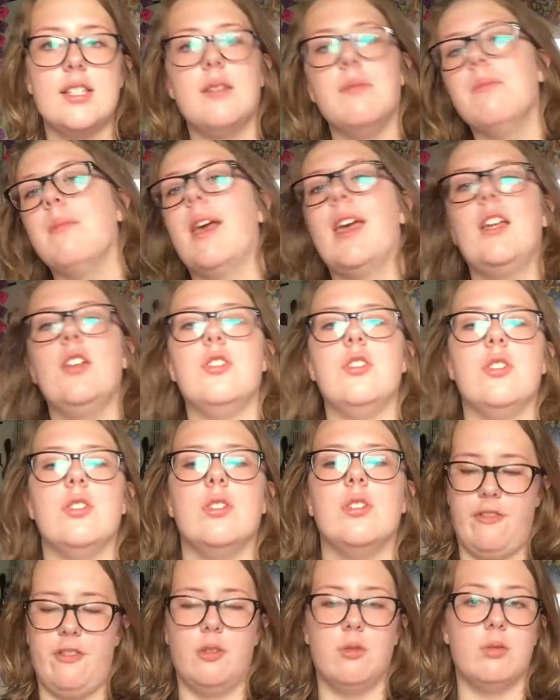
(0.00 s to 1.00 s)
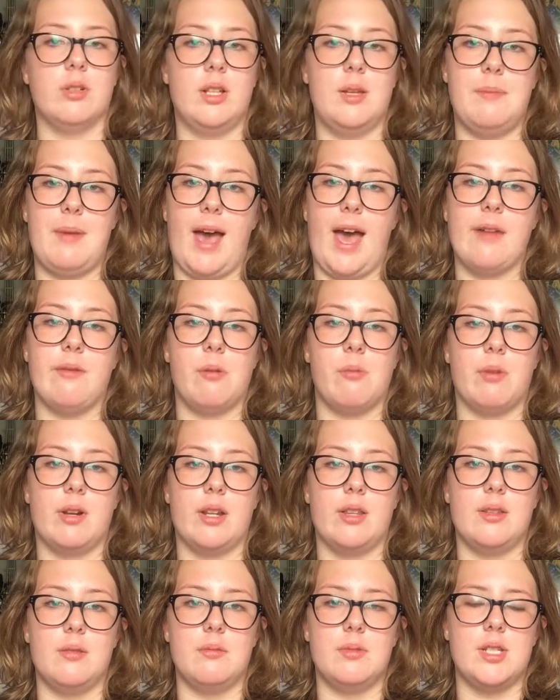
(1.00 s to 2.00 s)
It made you feel really bad when one
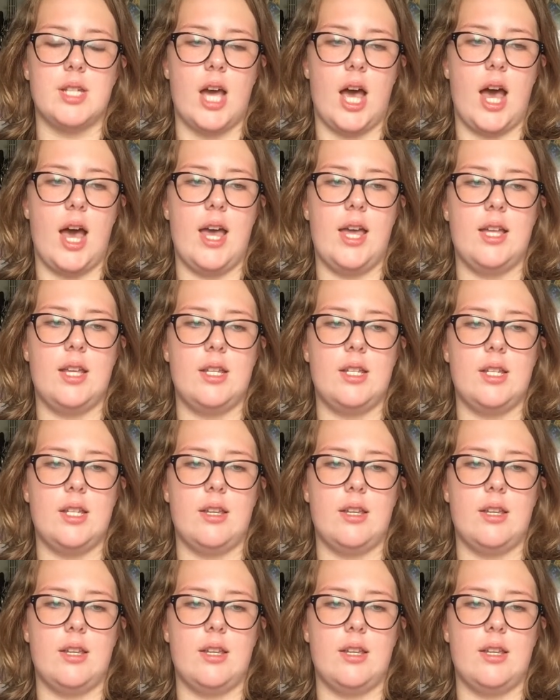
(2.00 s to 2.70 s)
of them died.